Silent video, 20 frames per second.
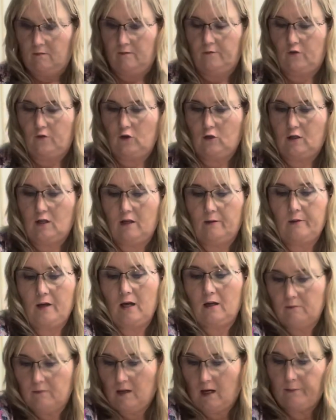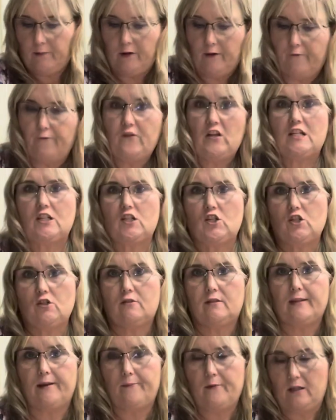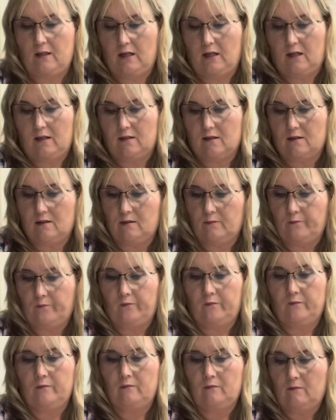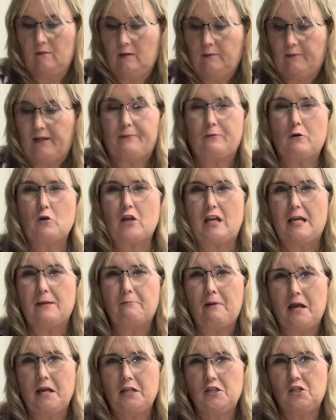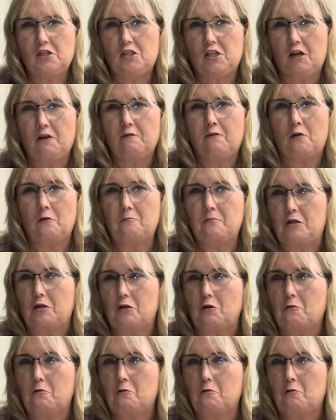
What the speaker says: If you come home, Mama will fix you some of this. But I'm going to keep paying your cell phone bill.